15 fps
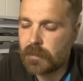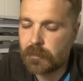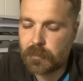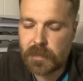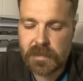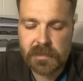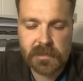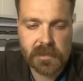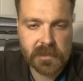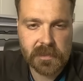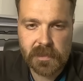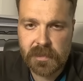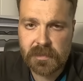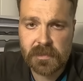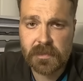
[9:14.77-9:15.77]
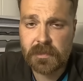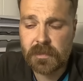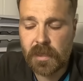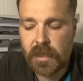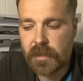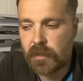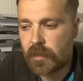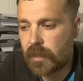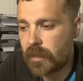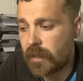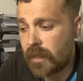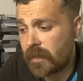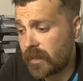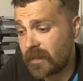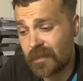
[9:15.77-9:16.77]
businesses and
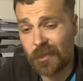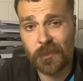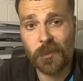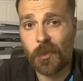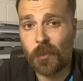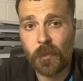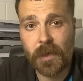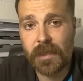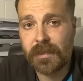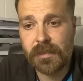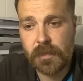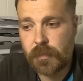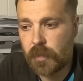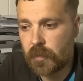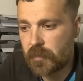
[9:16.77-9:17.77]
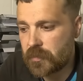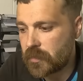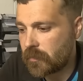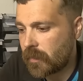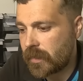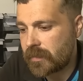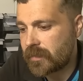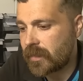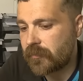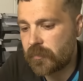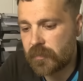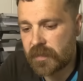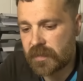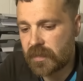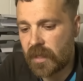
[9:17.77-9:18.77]
I don't know why, to be honest with you. I said
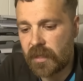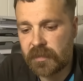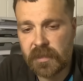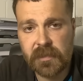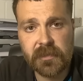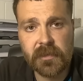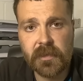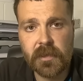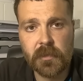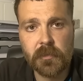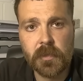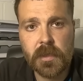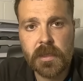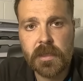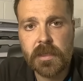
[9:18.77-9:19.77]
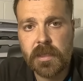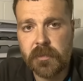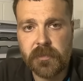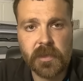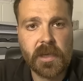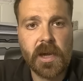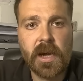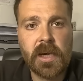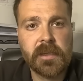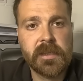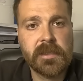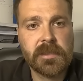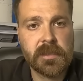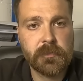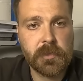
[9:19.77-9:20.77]
from the start, you know, if the car
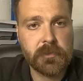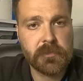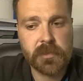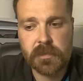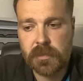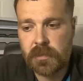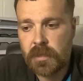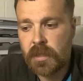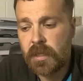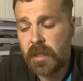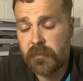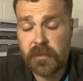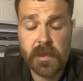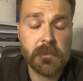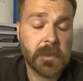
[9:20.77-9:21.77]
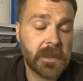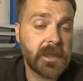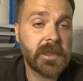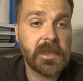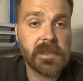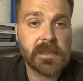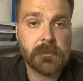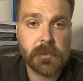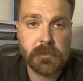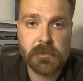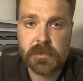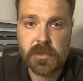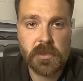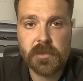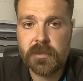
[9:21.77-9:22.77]
needs to be, if their money needs to be
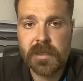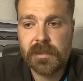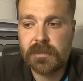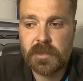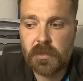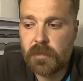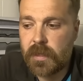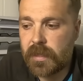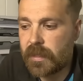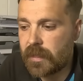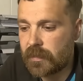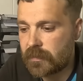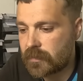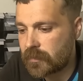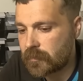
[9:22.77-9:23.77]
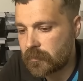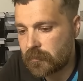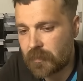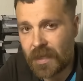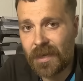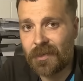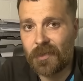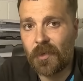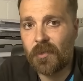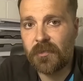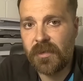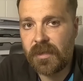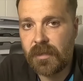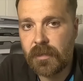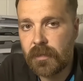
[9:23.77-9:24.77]
returned, I'll do it. It's part of it.